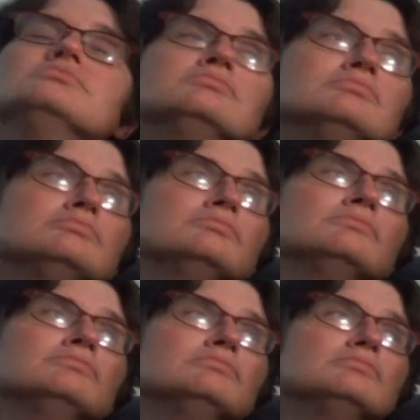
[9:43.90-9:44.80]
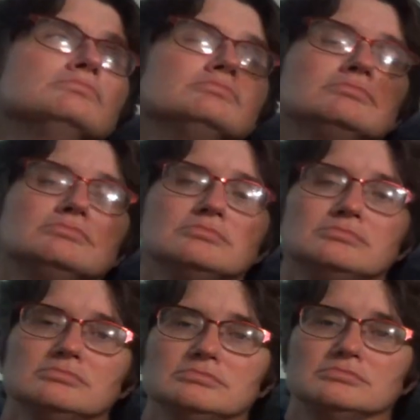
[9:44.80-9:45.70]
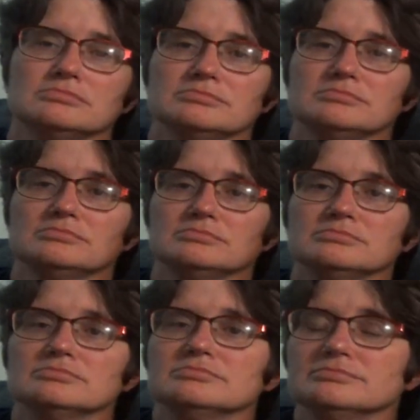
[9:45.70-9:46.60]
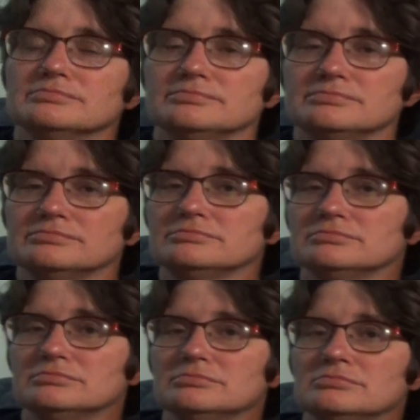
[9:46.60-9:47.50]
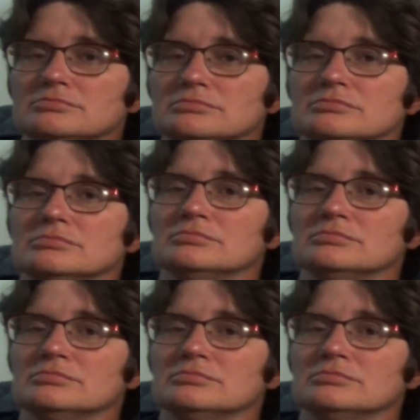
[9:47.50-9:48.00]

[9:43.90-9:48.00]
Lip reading: (silent)